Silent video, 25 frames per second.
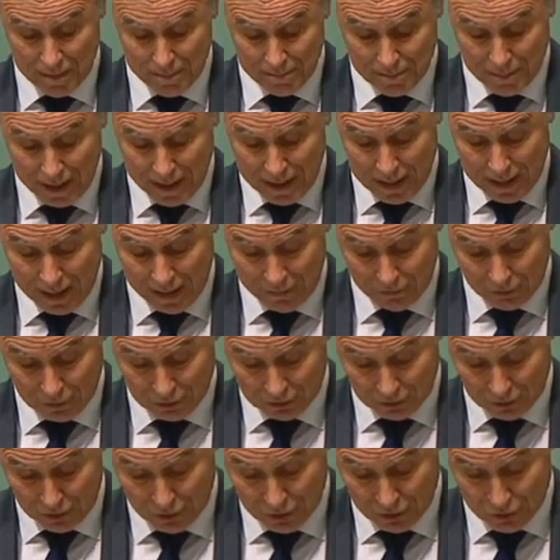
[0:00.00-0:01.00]
may have to
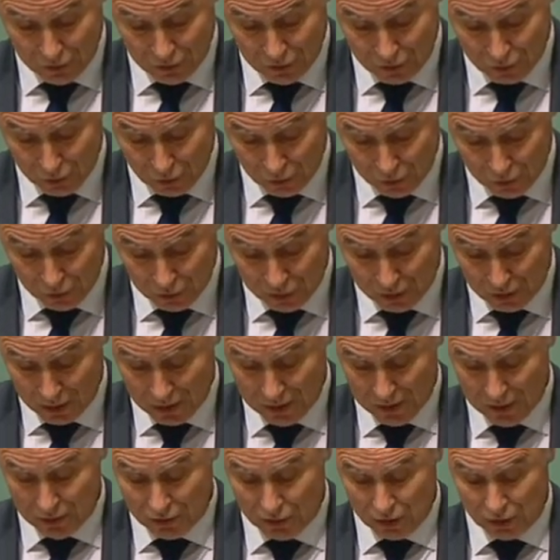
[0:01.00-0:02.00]
close its doors
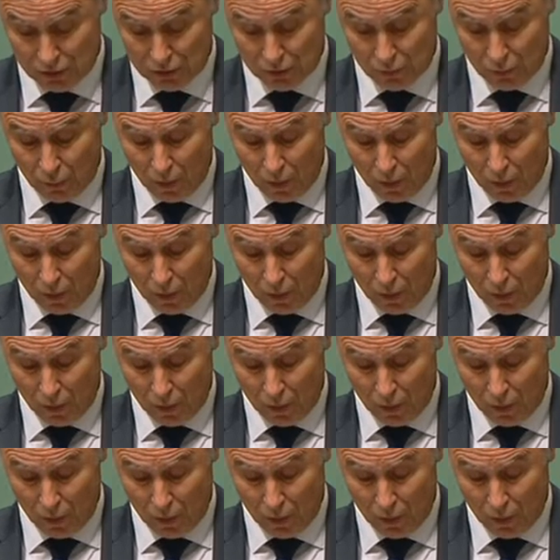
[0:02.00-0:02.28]
just